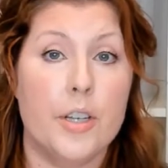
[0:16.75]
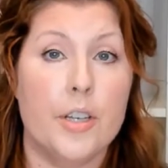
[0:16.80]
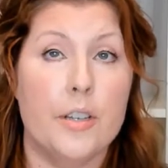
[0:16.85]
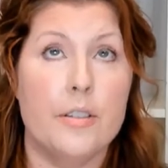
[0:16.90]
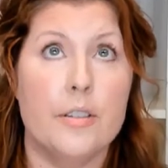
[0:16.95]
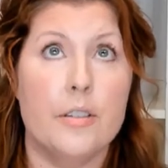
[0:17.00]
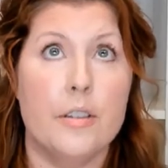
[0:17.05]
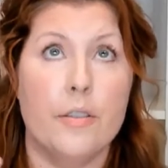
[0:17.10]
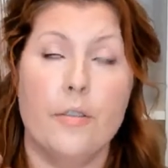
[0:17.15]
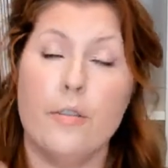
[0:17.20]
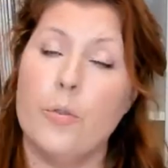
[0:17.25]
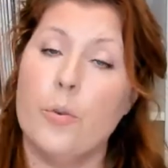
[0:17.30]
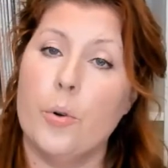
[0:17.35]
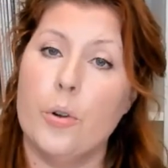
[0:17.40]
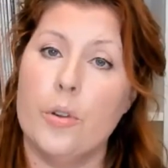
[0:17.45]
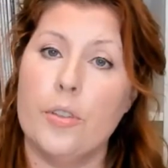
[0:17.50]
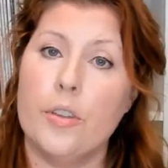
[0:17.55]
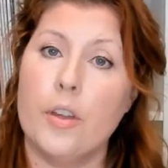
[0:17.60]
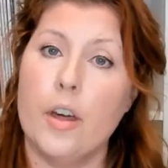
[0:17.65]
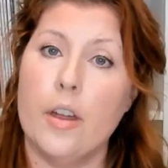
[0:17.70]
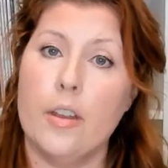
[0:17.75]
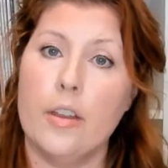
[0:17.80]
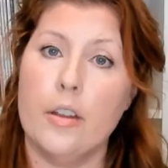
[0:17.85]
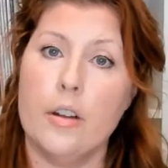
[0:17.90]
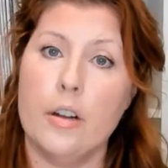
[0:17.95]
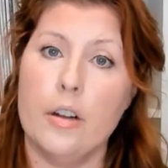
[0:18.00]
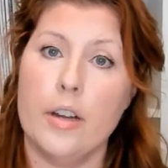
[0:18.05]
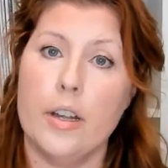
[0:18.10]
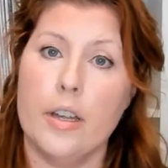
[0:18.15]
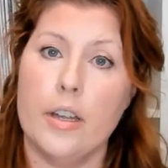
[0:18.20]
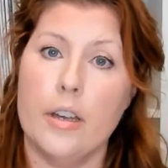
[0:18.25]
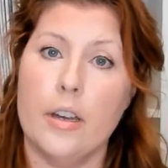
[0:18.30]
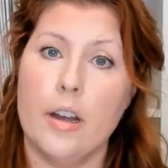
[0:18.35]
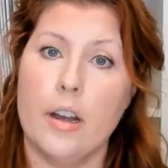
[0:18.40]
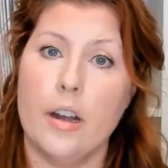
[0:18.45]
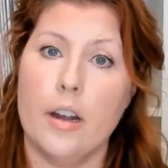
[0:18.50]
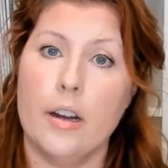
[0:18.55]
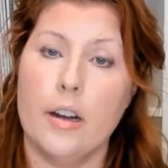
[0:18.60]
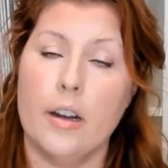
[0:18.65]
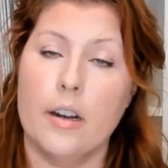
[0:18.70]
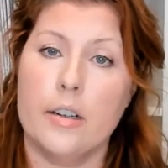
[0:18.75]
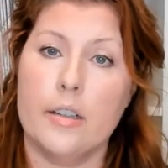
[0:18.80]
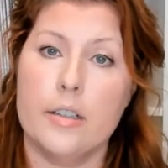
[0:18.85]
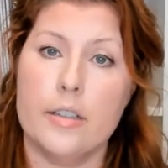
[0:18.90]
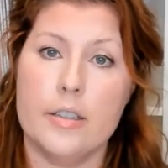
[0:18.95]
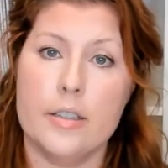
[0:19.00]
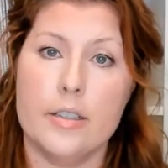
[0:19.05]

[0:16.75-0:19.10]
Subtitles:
is the fourth color in our